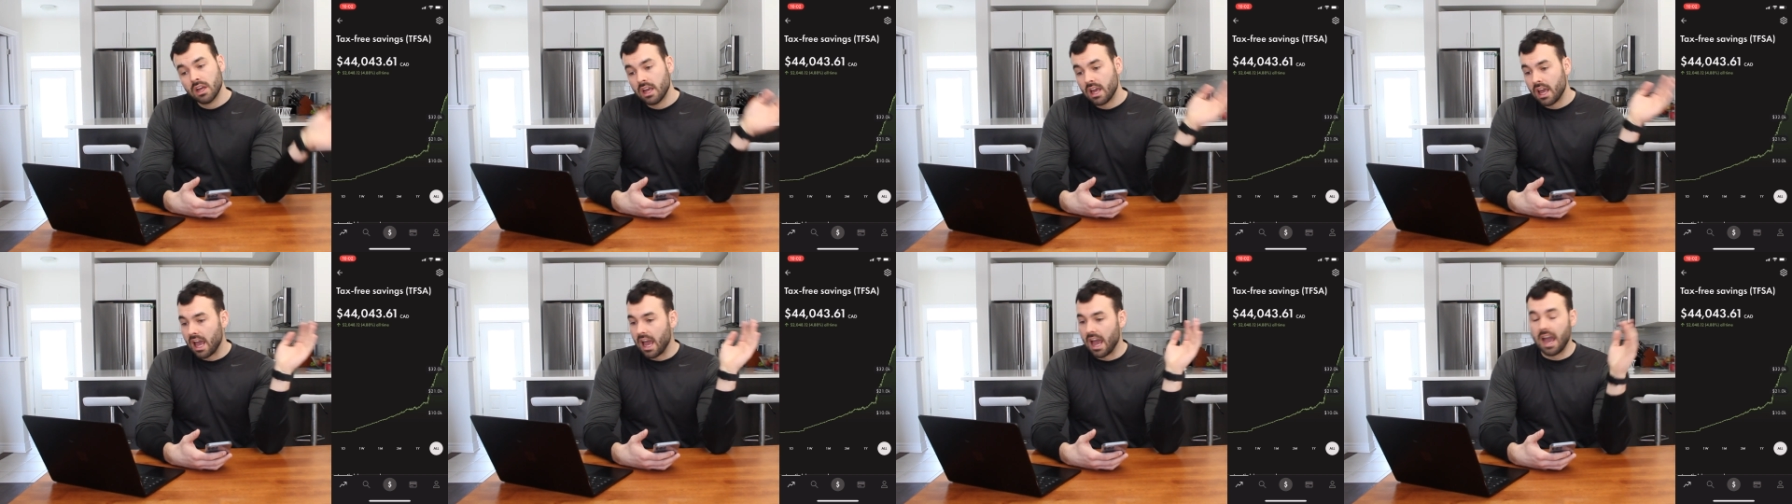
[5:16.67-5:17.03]

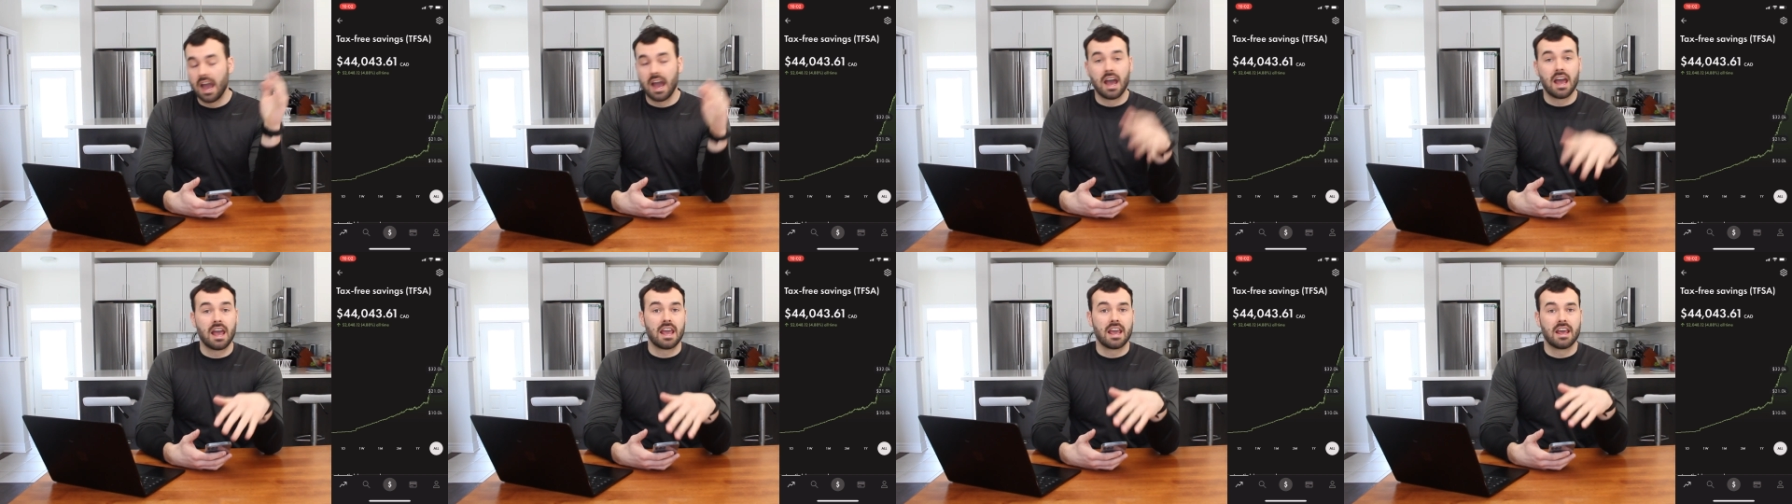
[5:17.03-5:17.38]

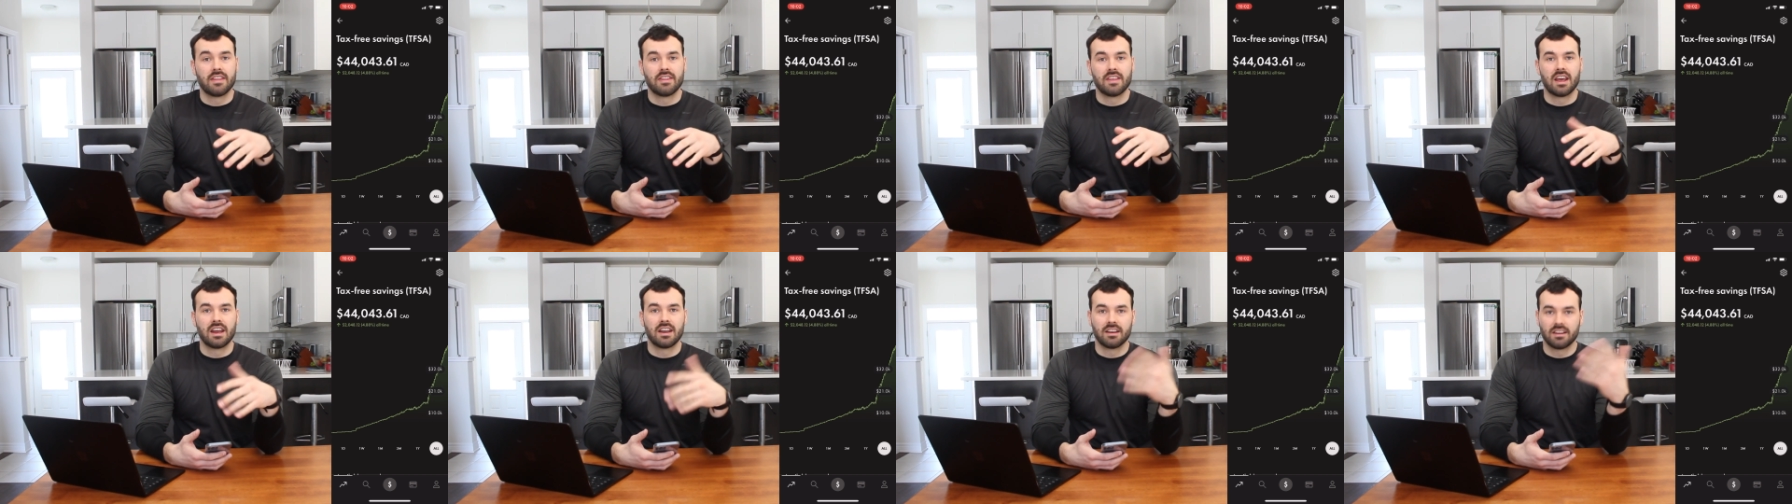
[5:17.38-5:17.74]

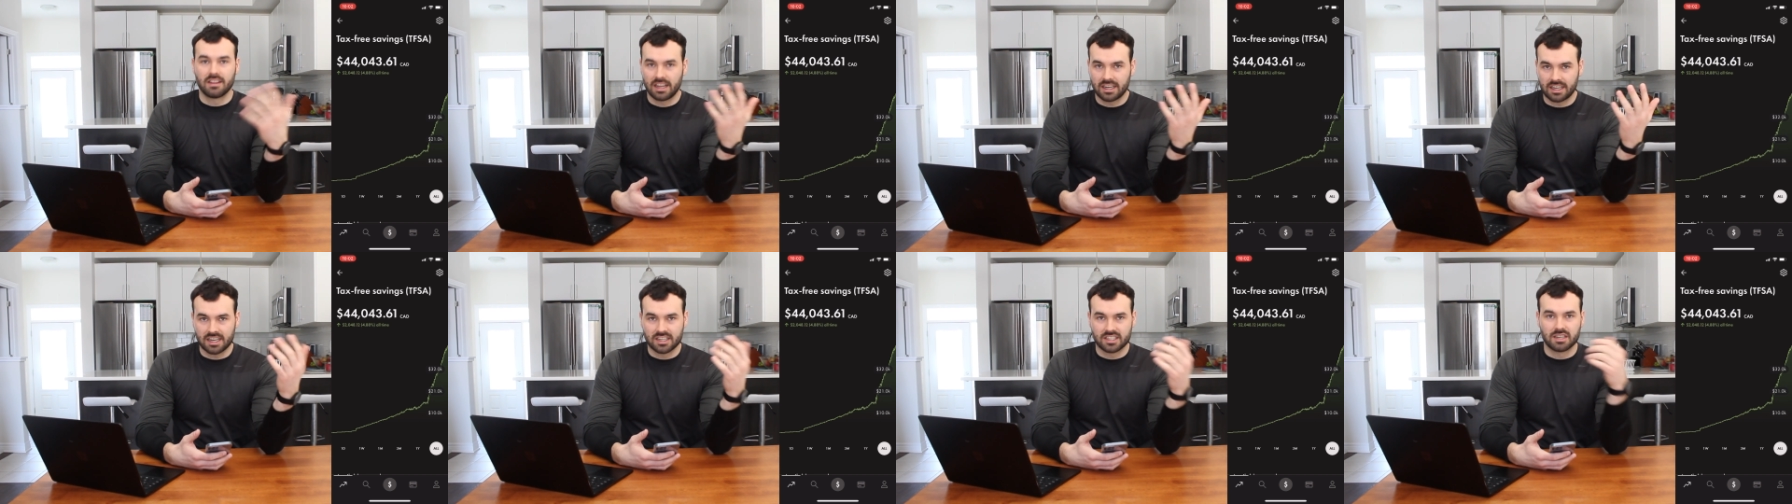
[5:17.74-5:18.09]
And then,
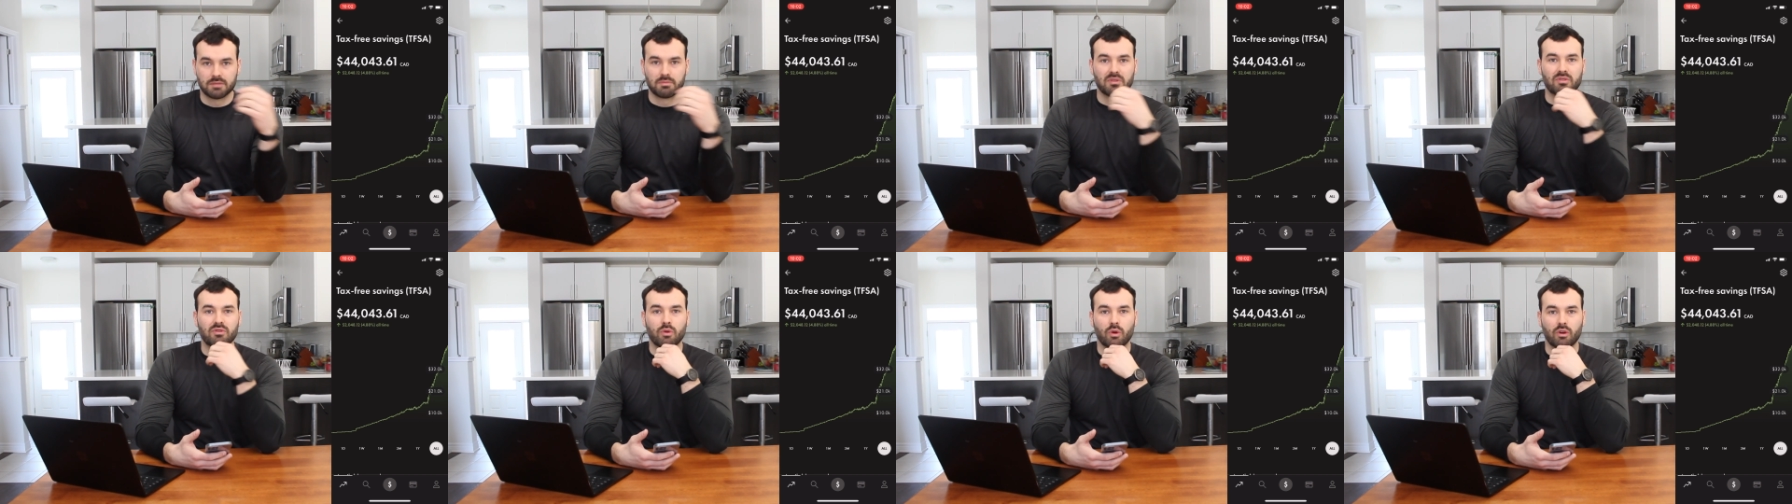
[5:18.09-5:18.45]
like I said
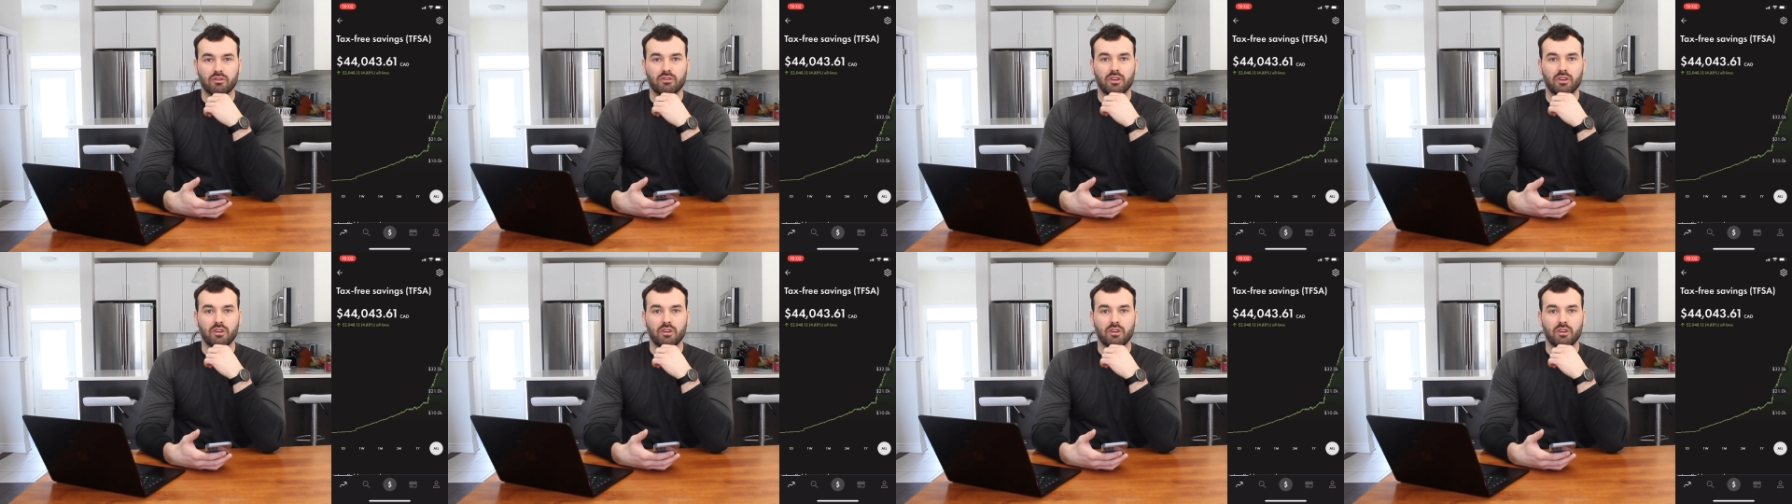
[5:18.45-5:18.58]
before,